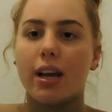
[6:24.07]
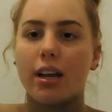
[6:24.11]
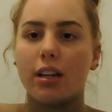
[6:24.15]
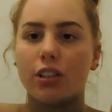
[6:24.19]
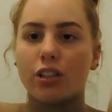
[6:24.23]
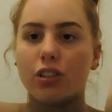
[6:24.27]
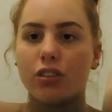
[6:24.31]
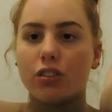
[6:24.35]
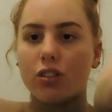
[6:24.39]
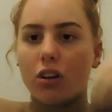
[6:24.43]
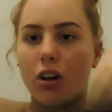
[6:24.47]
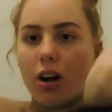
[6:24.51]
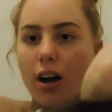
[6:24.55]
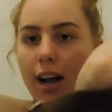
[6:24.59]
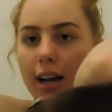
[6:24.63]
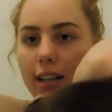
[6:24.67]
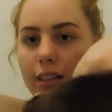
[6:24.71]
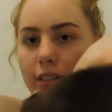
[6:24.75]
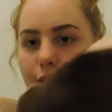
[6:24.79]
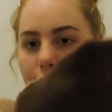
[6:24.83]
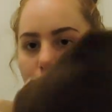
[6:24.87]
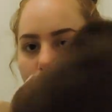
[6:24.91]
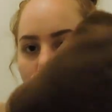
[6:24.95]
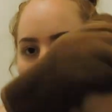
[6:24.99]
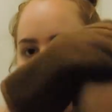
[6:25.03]
and just
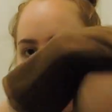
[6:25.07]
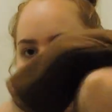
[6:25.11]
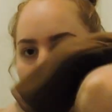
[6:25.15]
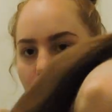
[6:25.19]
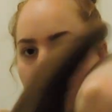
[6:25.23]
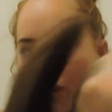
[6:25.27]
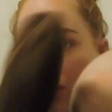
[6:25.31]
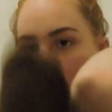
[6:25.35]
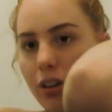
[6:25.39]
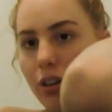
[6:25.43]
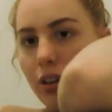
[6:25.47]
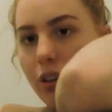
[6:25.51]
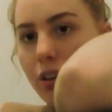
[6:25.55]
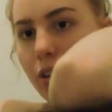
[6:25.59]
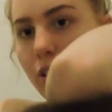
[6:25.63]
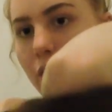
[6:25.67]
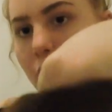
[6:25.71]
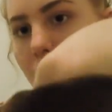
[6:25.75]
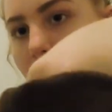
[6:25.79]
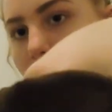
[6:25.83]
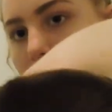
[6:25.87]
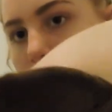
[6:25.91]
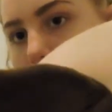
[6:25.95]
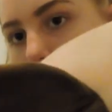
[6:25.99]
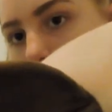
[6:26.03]
kind of go
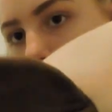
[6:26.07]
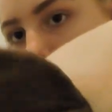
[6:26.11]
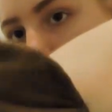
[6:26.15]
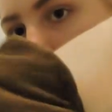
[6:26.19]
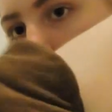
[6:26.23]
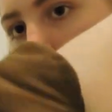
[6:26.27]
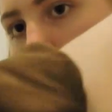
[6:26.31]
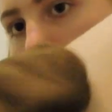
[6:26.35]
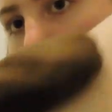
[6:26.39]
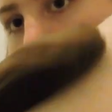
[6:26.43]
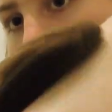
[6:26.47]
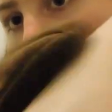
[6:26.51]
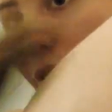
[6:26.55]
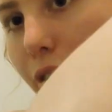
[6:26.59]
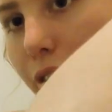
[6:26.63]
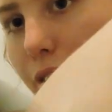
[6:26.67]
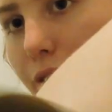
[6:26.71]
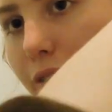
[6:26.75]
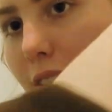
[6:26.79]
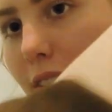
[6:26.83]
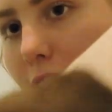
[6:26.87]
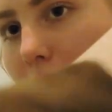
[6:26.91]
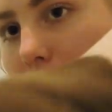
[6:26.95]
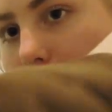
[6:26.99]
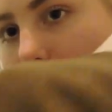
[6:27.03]

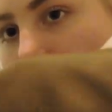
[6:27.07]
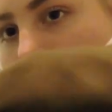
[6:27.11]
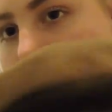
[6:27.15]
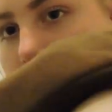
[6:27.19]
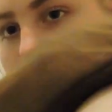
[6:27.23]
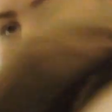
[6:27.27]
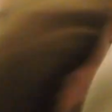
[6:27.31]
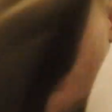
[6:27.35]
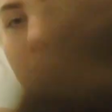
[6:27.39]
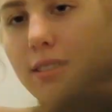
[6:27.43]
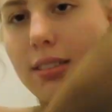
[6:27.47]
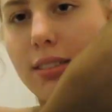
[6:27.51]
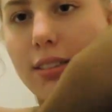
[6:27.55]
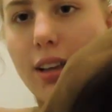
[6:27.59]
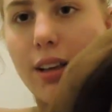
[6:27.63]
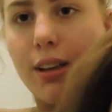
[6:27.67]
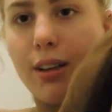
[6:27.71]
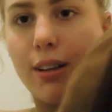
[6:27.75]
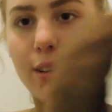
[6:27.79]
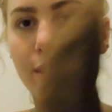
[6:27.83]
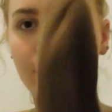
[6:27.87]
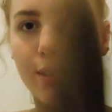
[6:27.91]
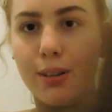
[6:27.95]
over like this.